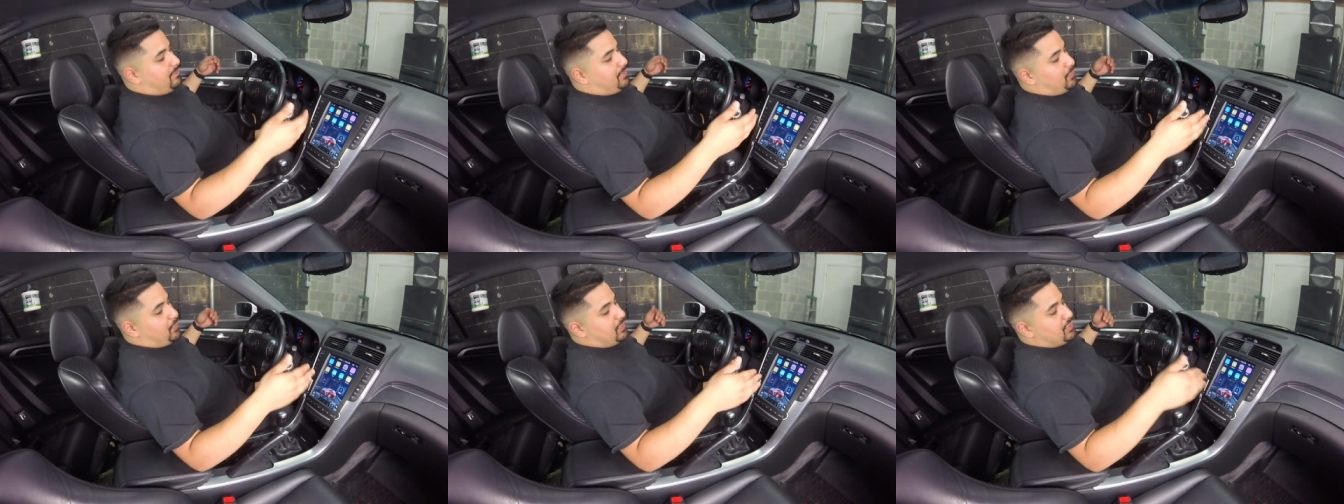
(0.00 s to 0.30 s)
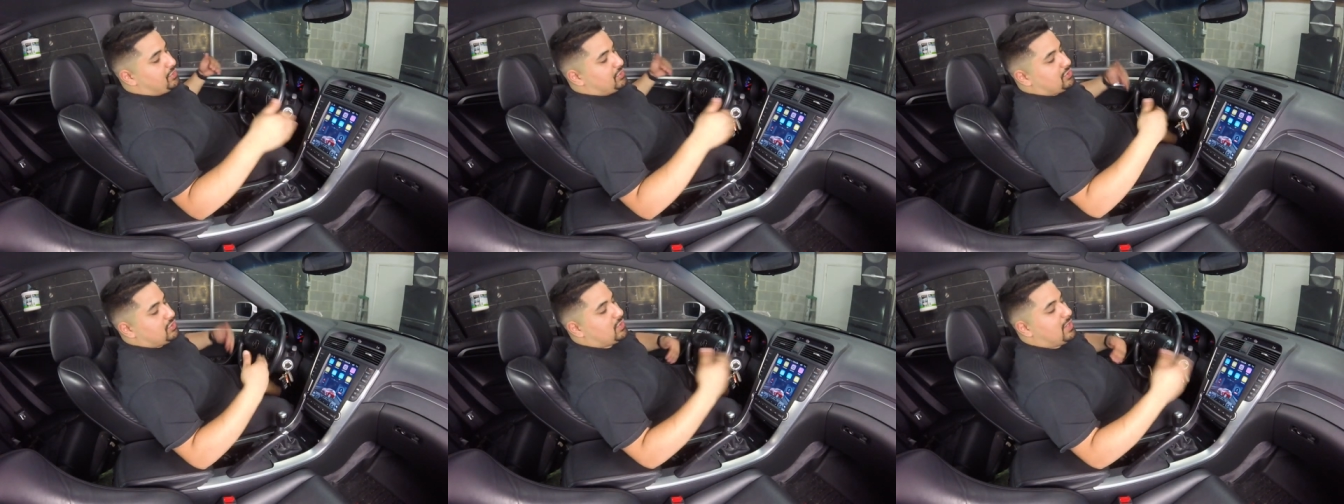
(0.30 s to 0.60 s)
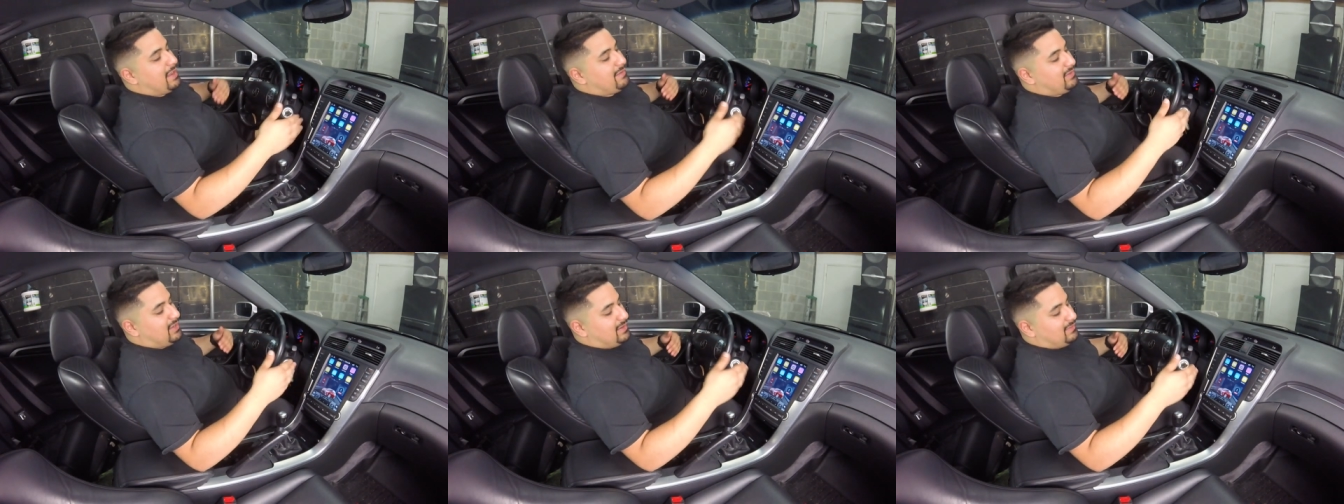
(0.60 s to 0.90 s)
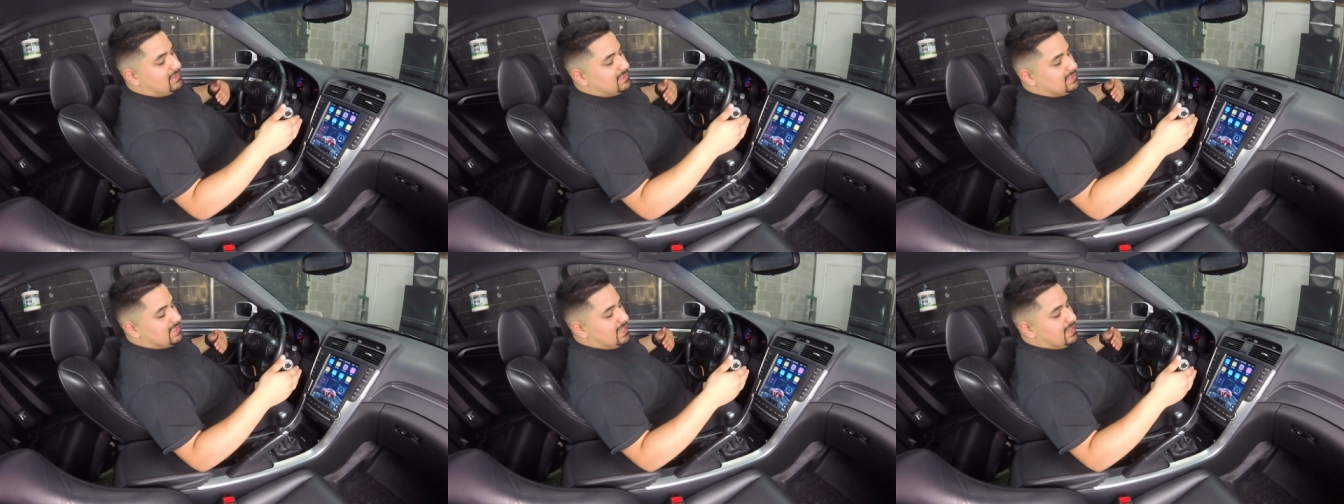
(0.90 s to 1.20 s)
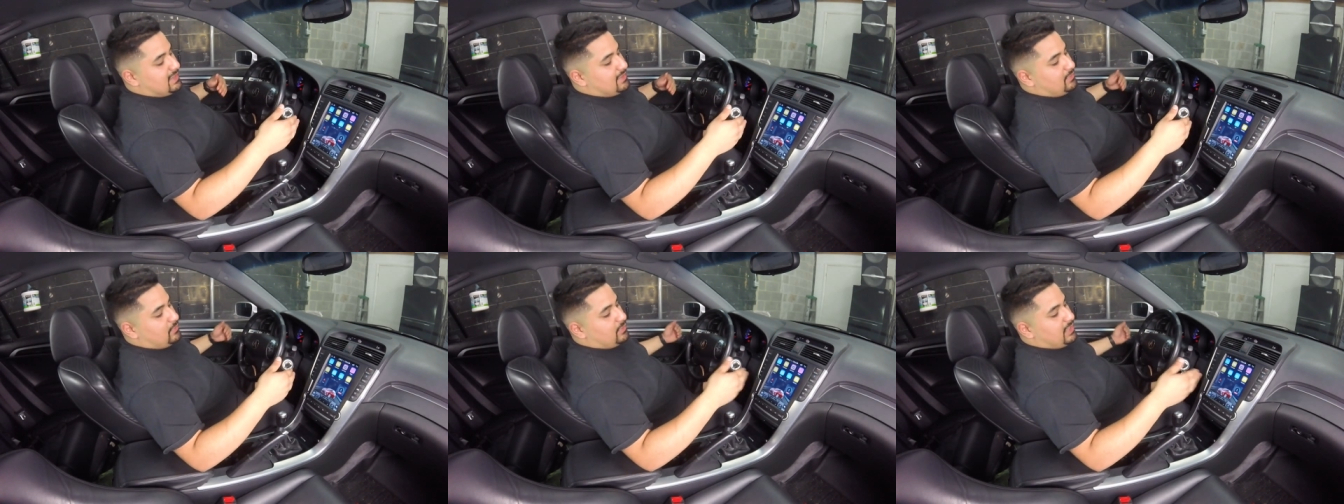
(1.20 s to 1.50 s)
But when you're driving every
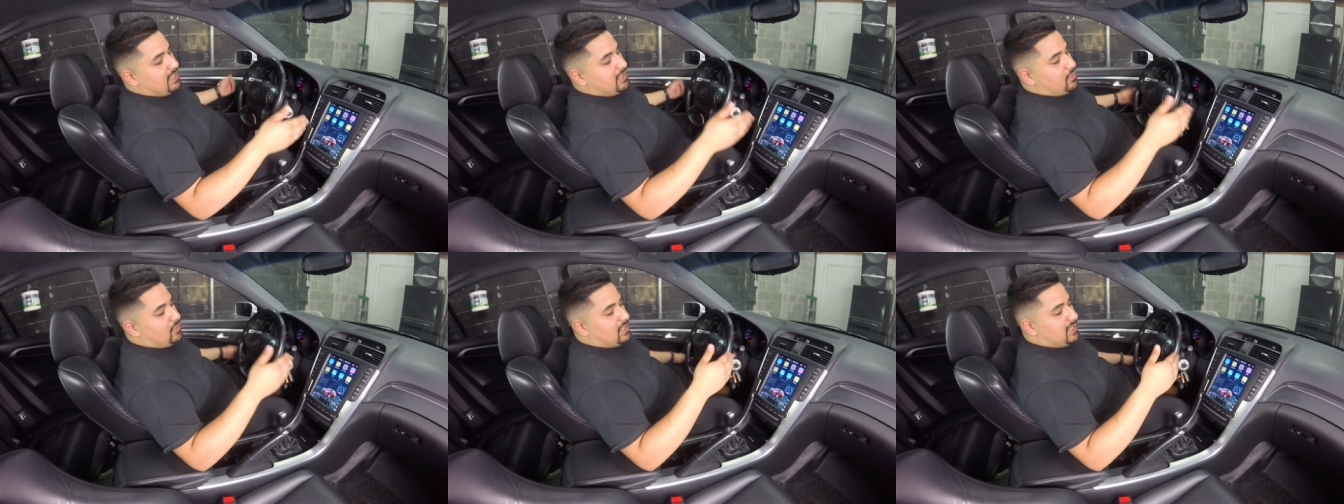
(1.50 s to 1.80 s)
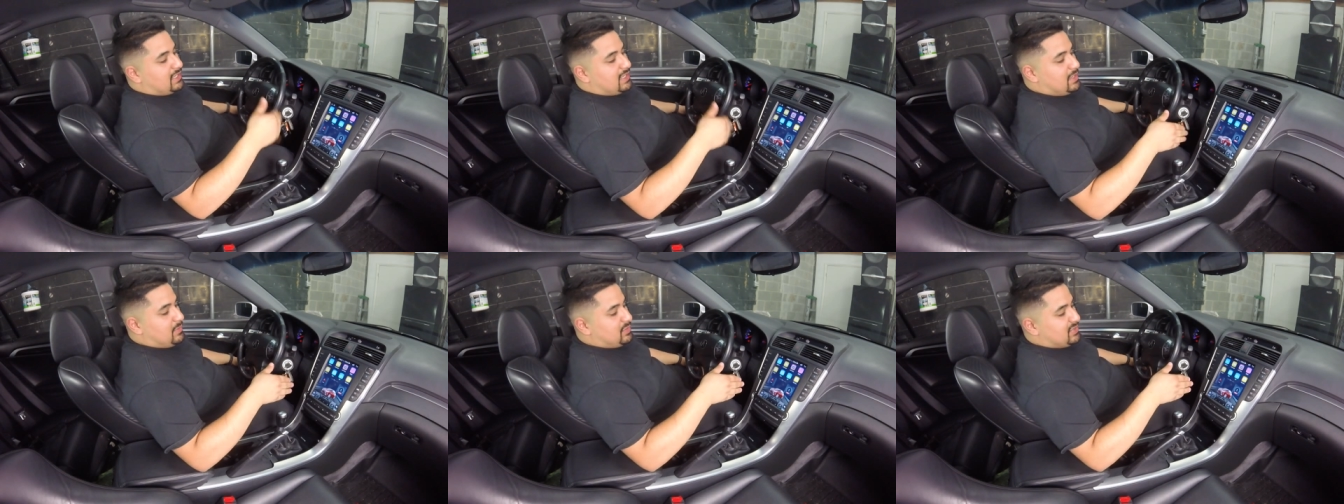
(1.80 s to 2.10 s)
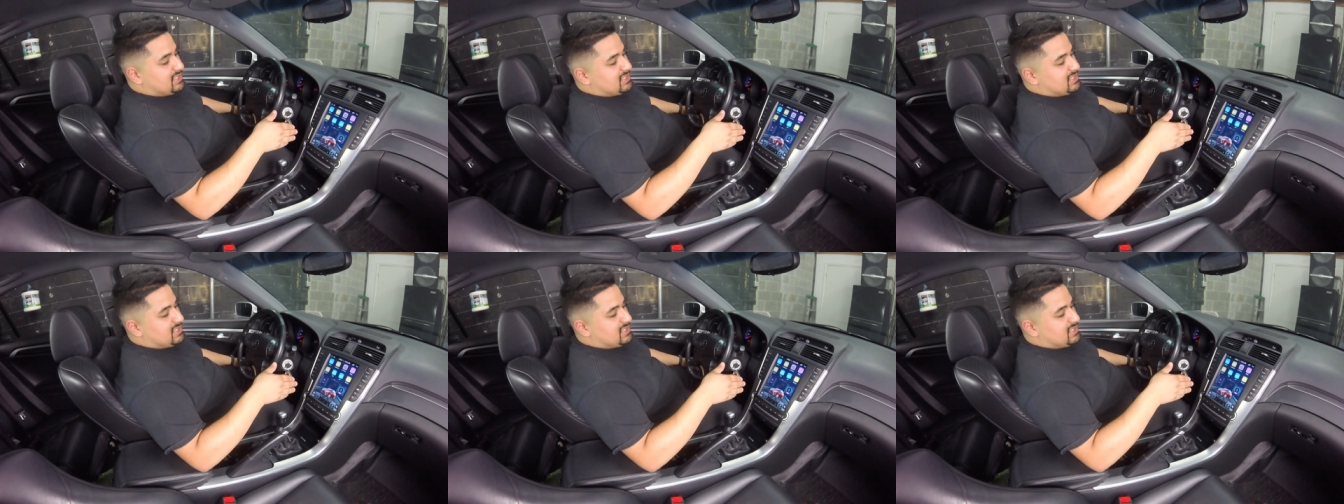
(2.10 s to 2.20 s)
day, the radio can keep